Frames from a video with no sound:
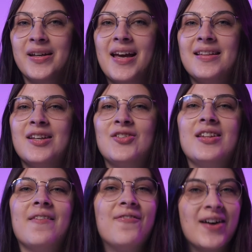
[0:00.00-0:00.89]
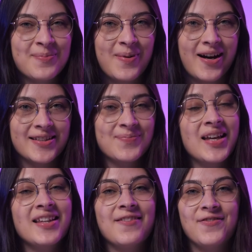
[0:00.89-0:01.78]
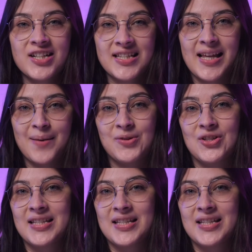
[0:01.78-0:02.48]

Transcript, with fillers: we get into the fun part. The first step to